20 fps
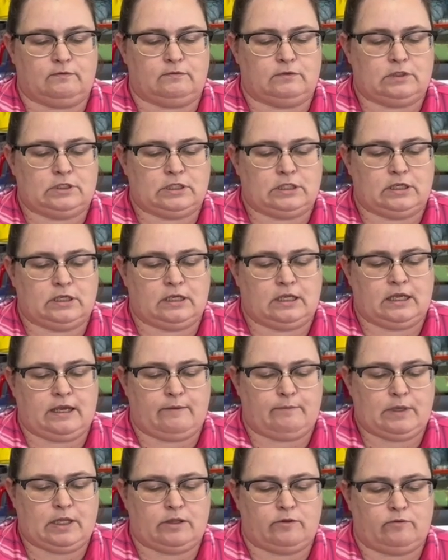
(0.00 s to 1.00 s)
to get
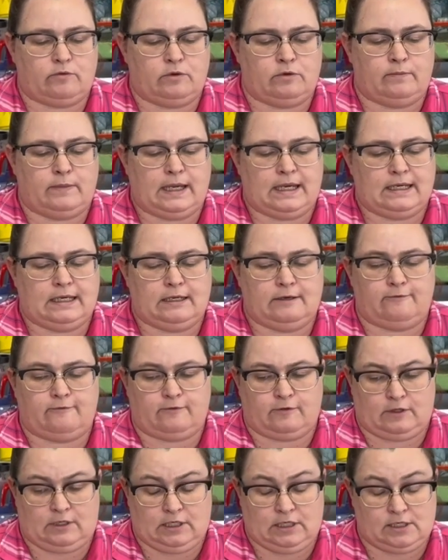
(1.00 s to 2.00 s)
me the room I need
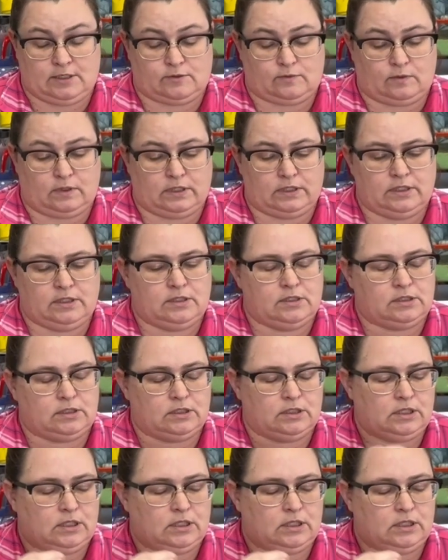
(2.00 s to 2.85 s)
for these ones.